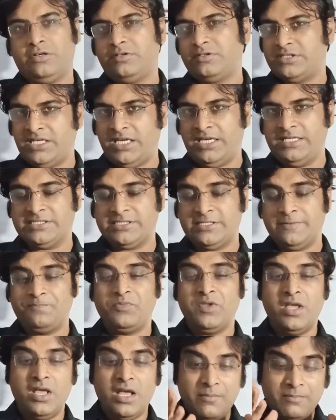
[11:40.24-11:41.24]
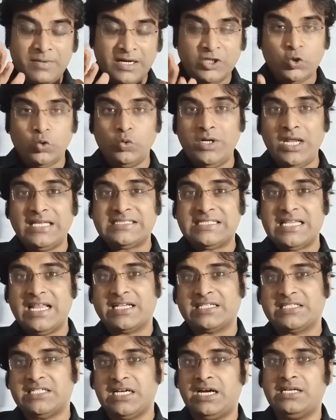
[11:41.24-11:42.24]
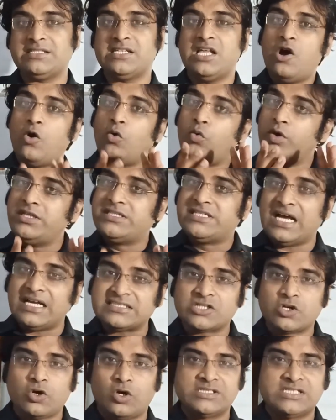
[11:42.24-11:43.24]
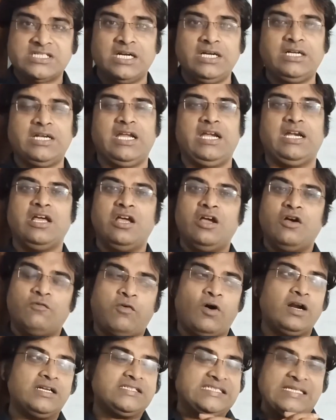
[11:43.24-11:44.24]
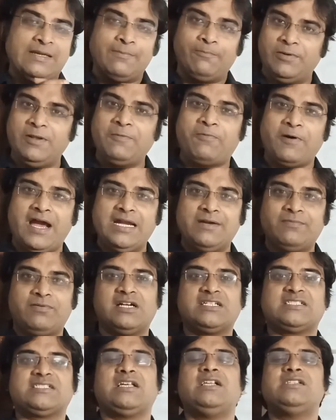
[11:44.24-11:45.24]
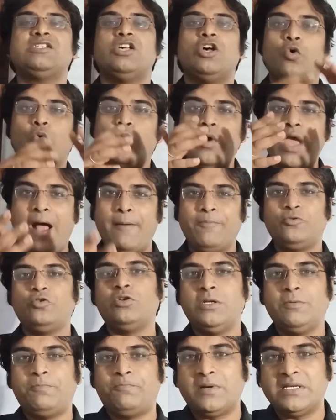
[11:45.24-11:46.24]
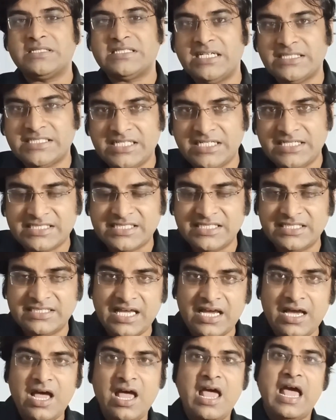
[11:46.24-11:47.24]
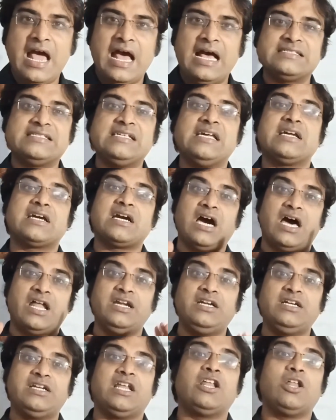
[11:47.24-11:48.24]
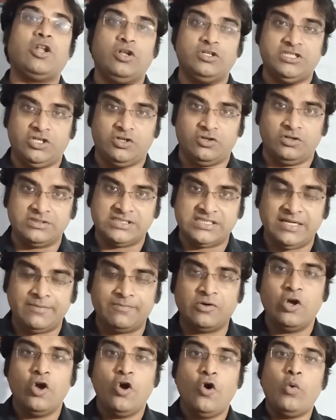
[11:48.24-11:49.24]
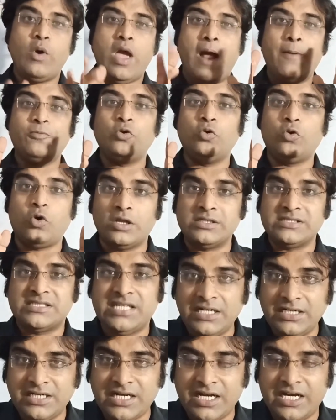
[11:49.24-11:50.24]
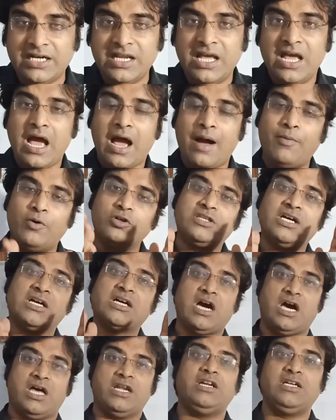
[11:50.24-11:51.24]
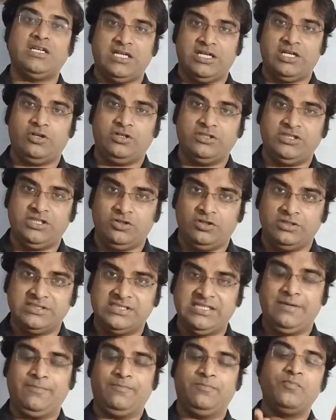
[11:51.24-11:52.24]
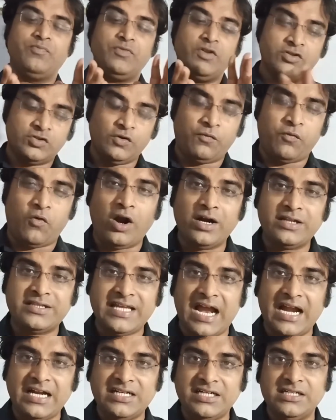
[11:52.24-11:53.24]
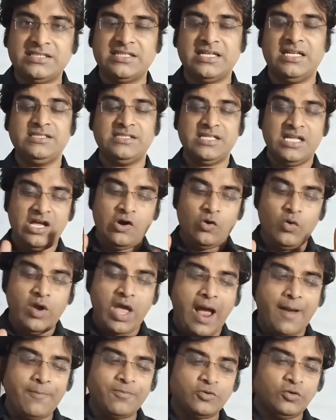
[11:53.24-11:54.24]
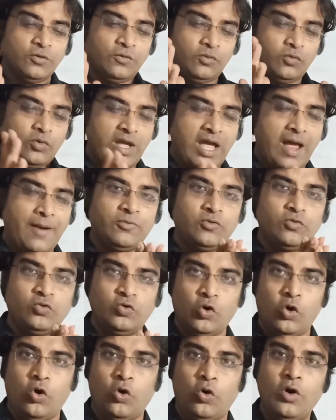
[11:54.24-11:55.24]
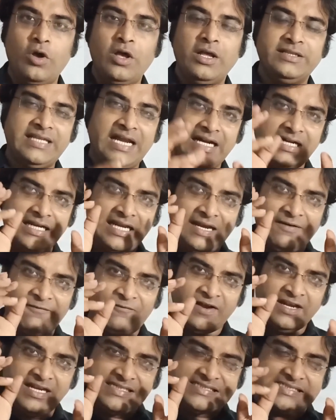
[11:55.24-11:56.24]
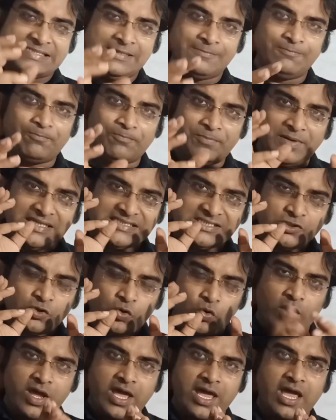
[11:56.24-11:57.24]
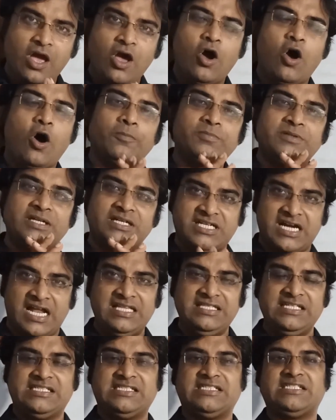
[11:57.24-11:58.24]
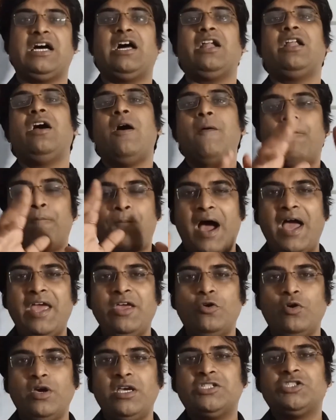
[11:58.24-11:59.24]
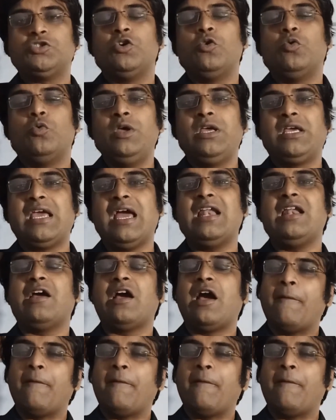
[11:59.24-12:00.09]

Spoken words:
things. But today's lecture we just concentrate, for simplified versions we have to represent it as a current analogy concept. We have to concentrate about the current analogy concept. So for that reasons we have to know that a very simplest way of the transistor by which we can